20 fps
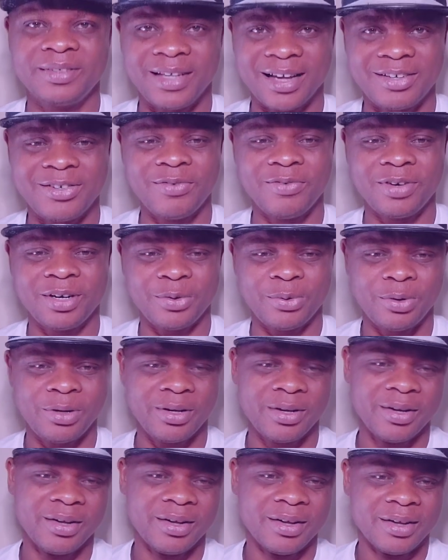They are doing very
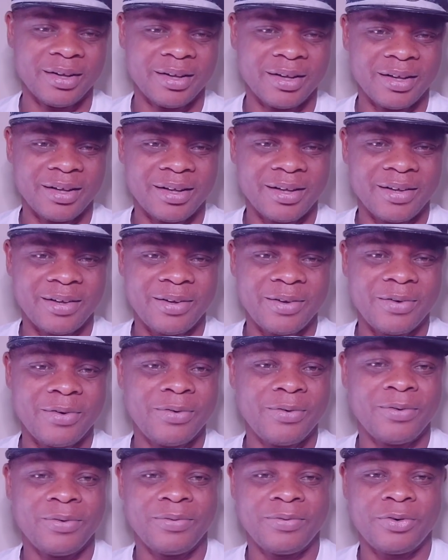well.
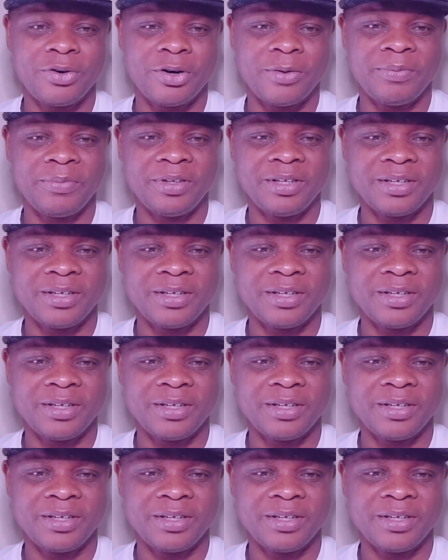From